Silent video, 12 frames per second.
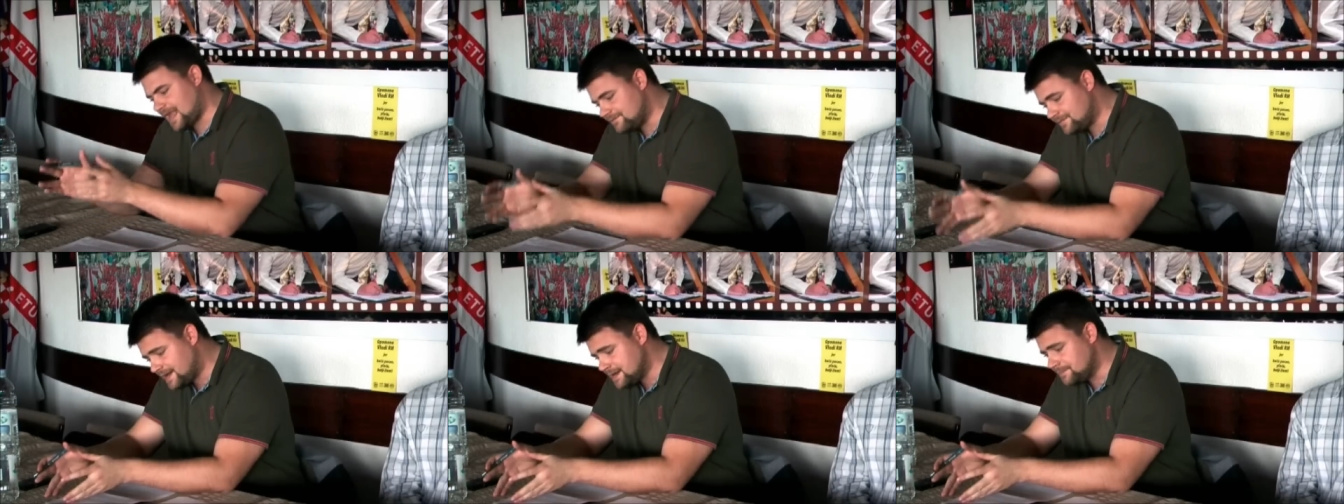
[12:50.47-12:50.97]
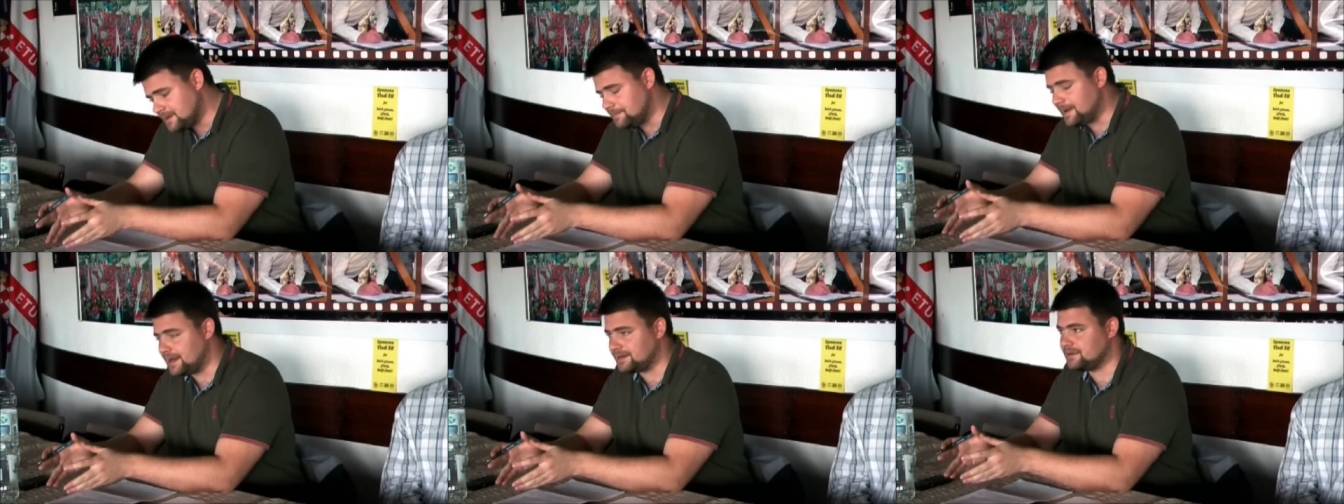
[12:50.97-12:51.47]
variable
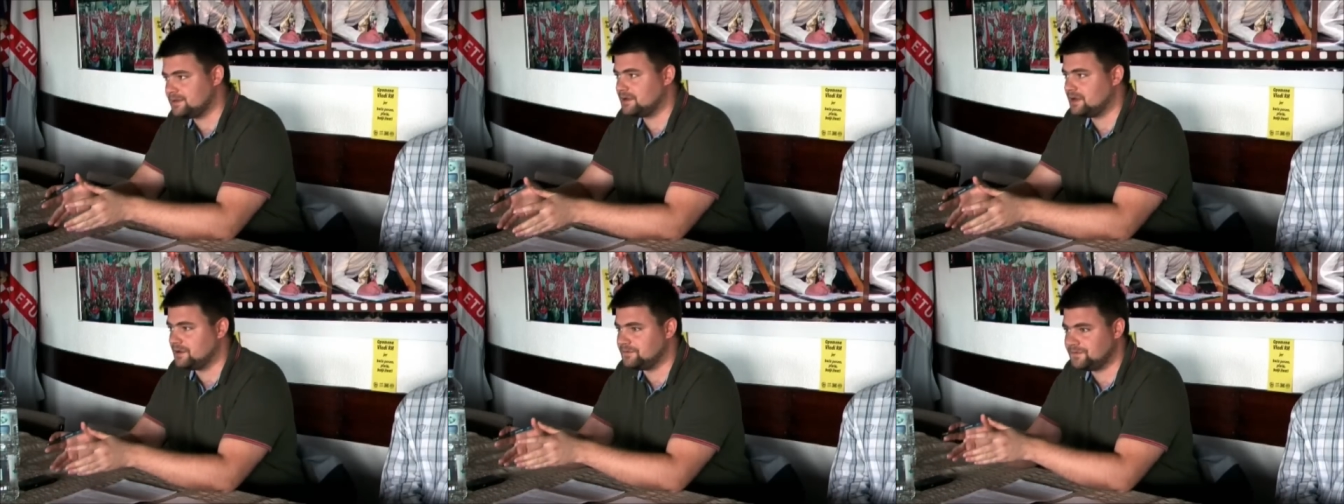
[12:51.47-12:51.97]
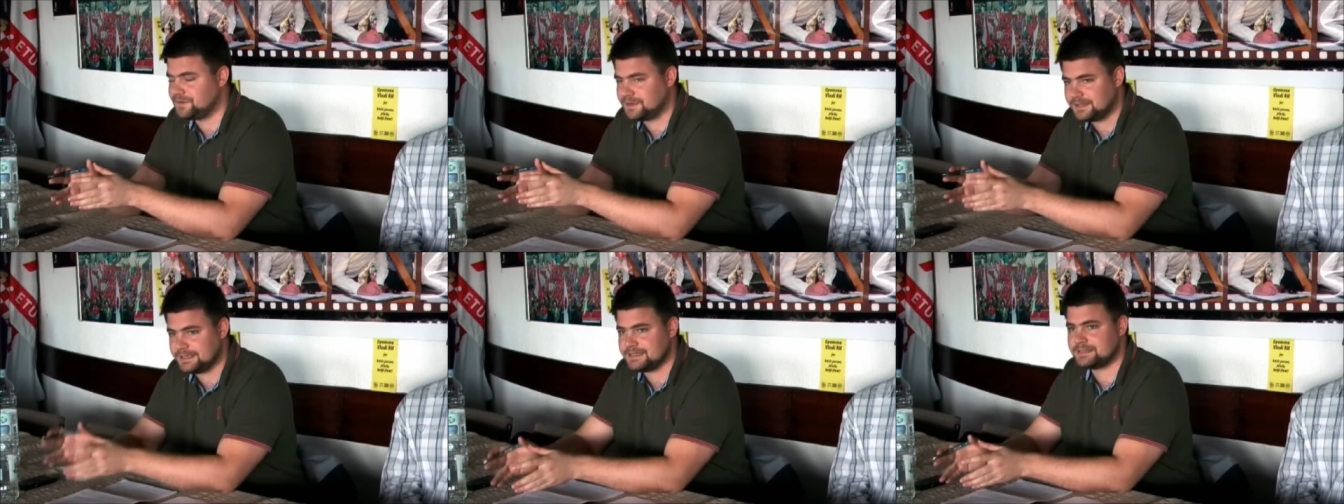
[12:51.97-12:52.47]
part of
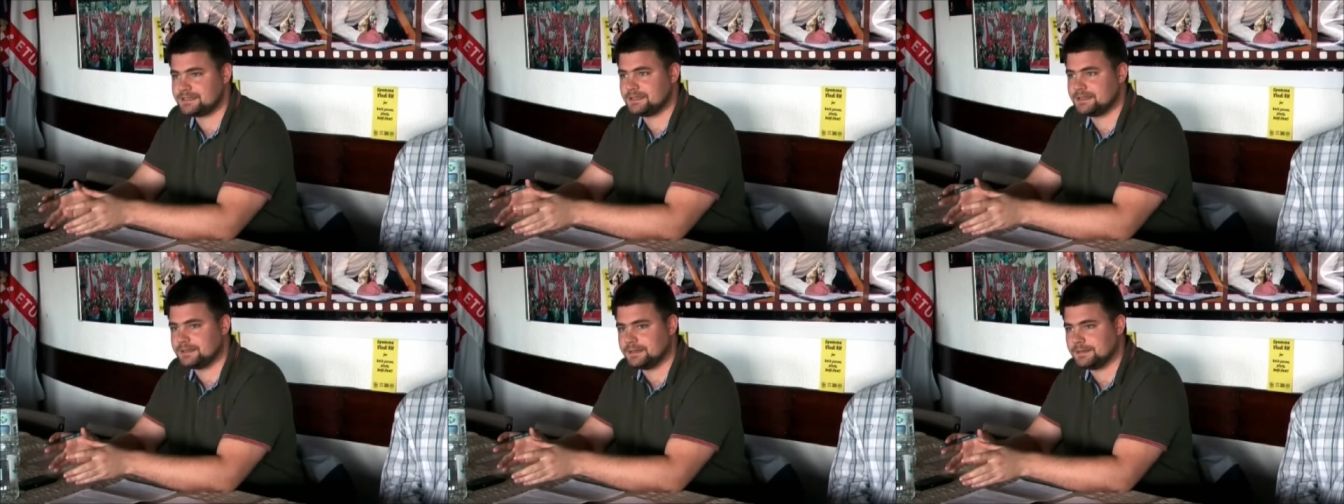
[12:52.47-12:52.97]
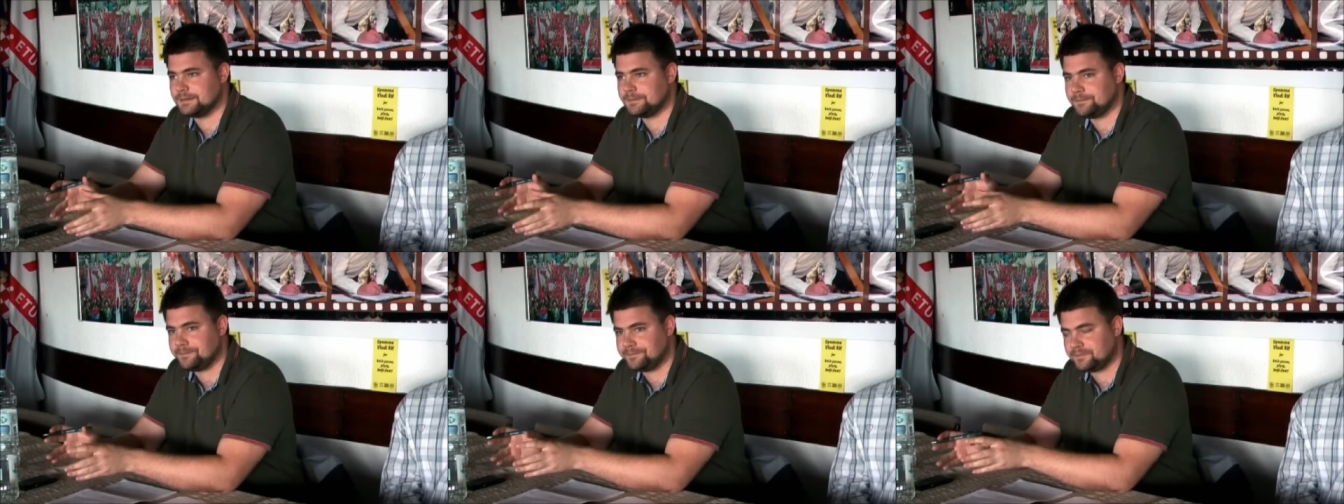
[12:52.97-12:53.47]
this uh,
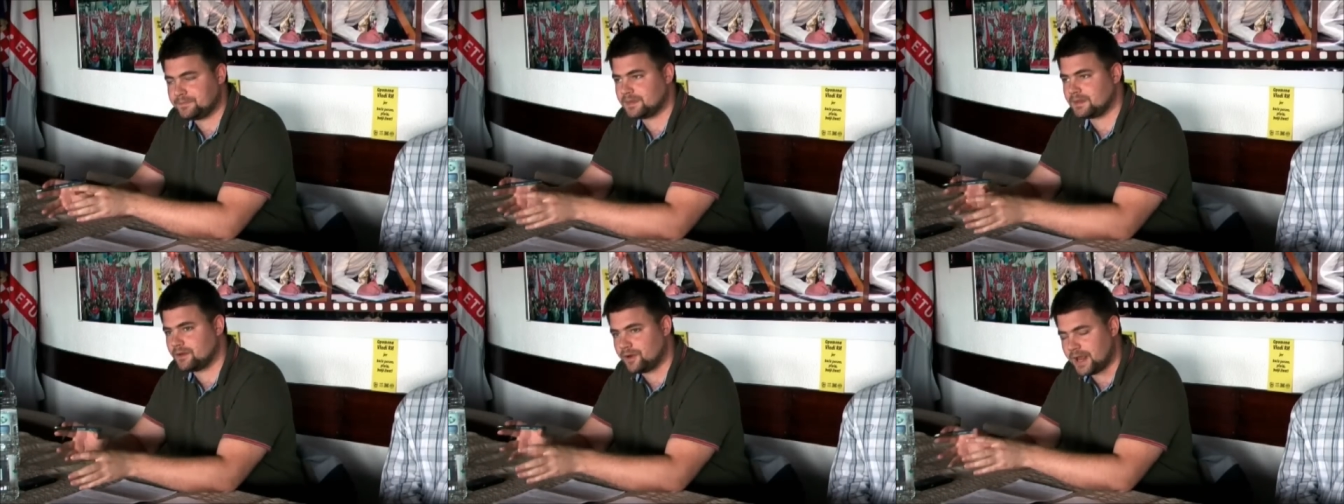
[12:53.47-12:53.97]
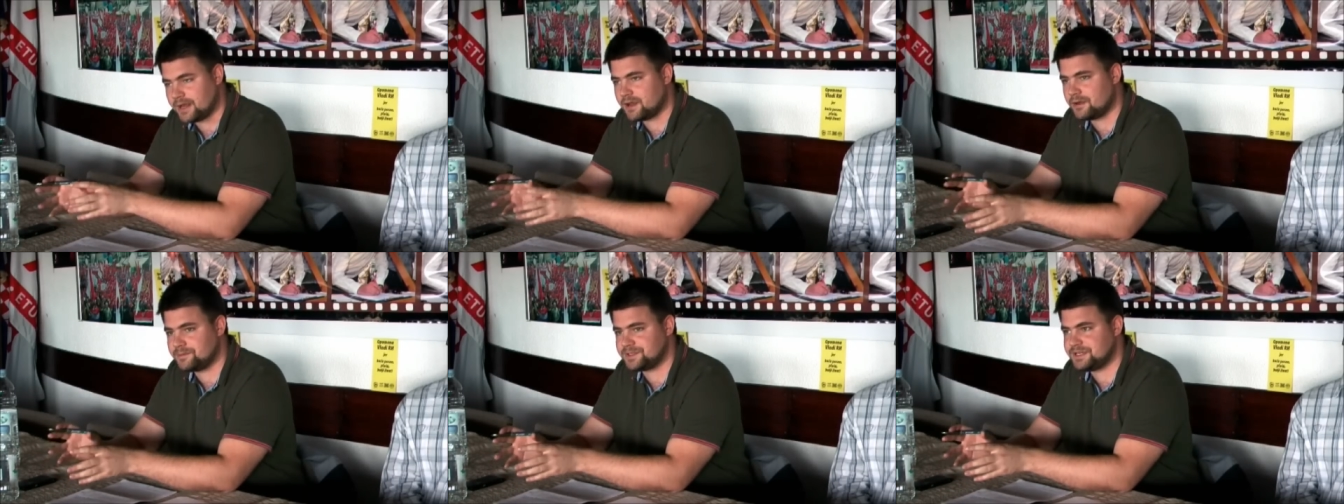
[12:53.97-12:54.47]
um, organic
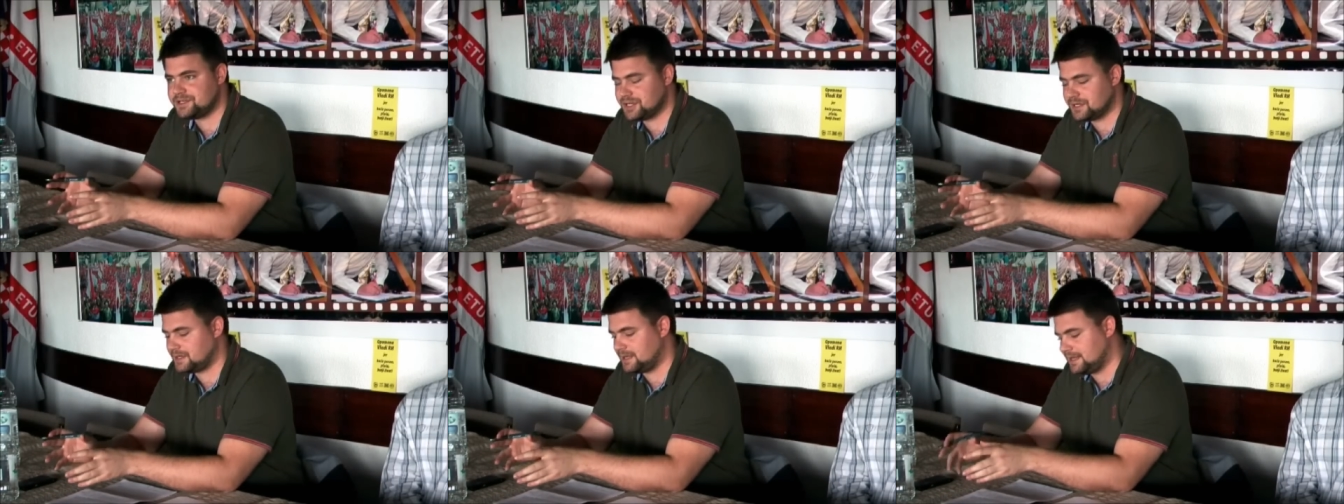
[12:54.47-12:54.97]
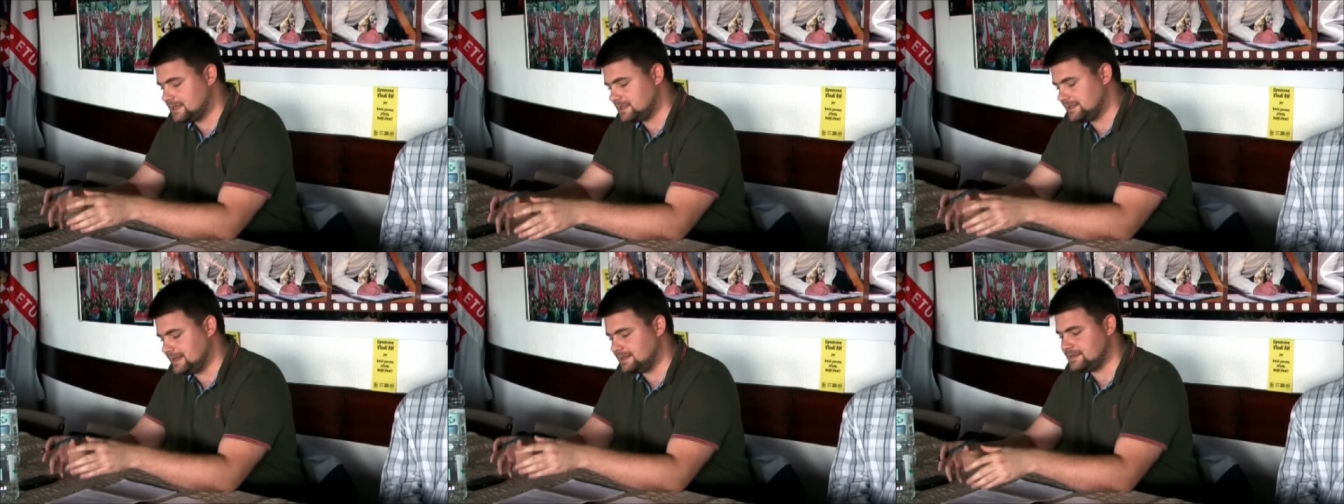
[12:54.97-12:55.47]
composition
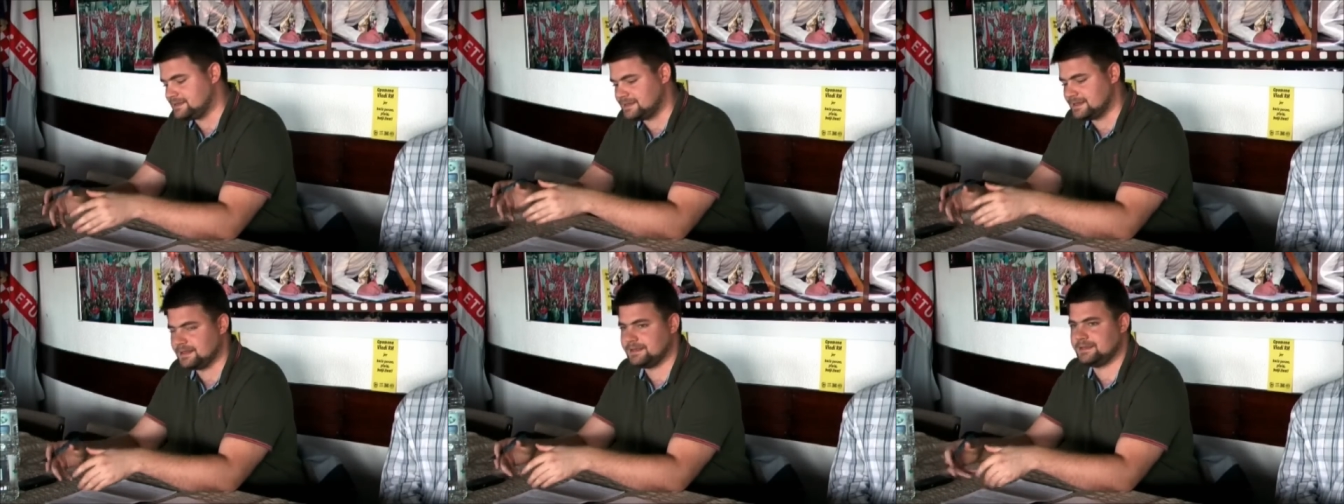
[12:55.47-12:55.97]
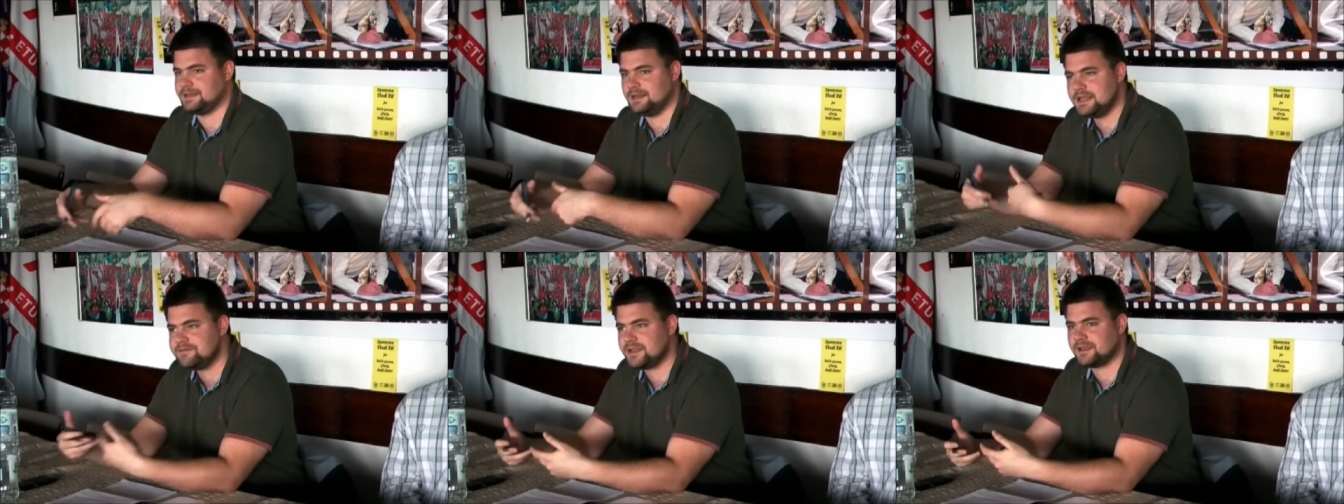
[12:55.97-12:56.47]
that is the, the
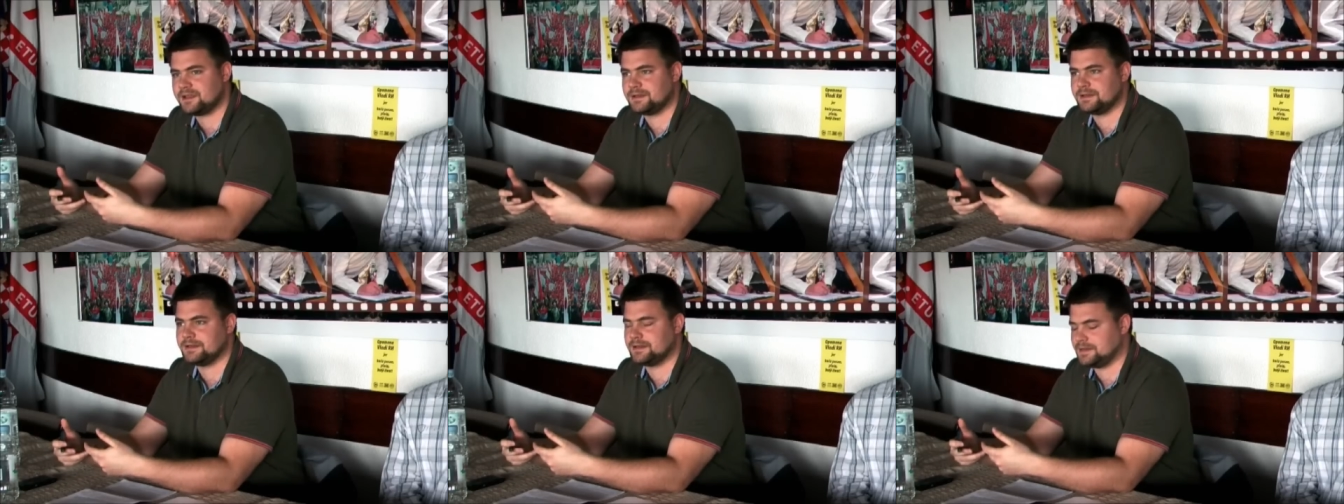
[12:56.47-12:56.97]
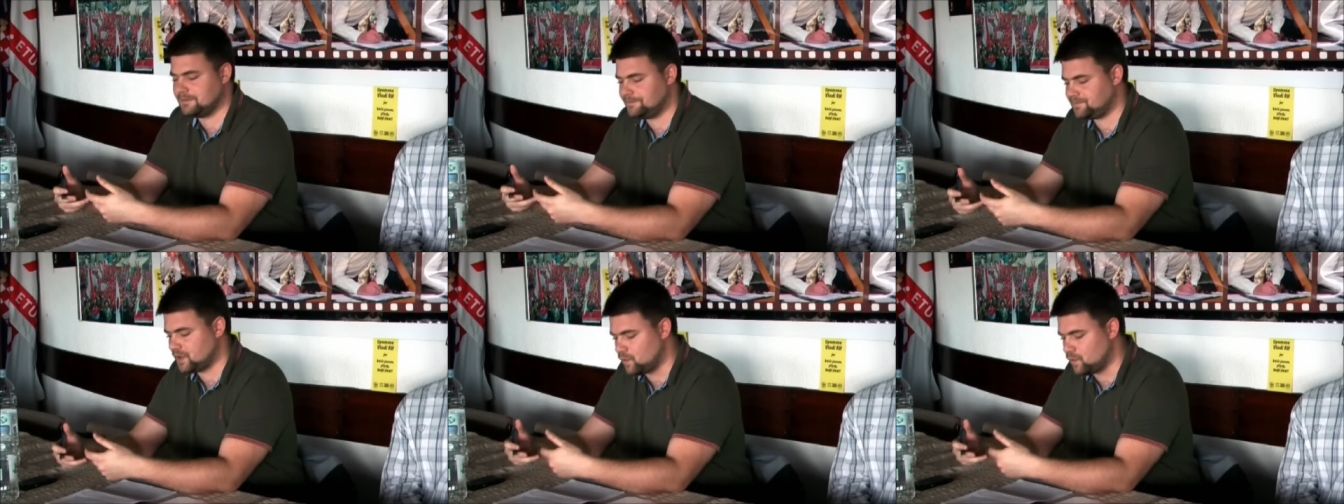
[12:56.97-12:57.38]
living uh, um,